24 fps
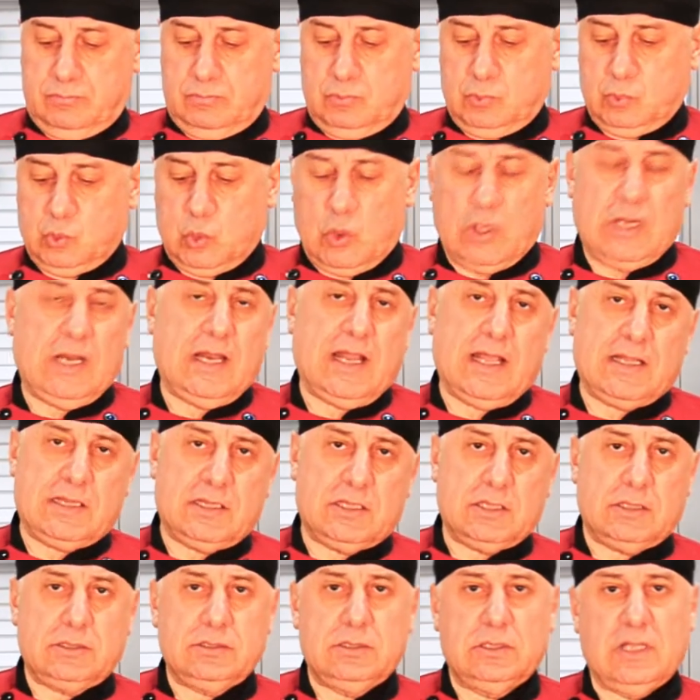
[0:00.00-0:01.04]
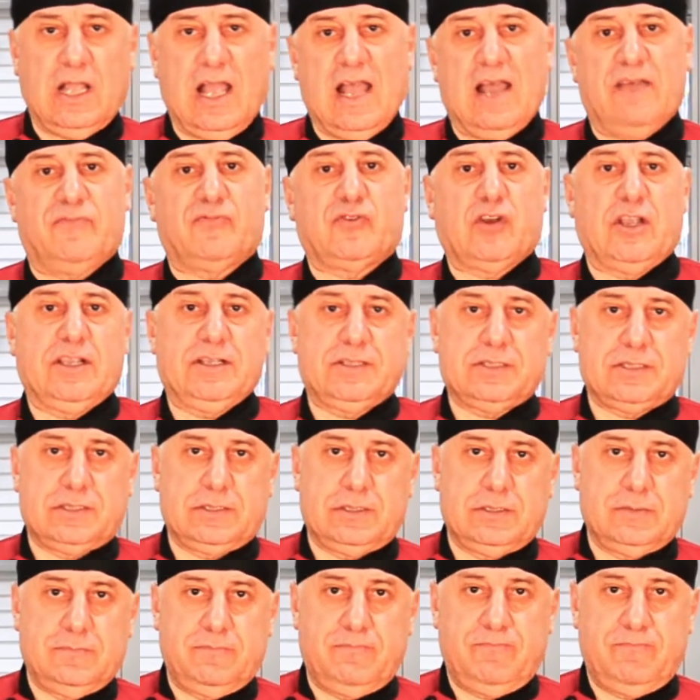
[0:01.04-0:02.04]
1 lentil, half rice.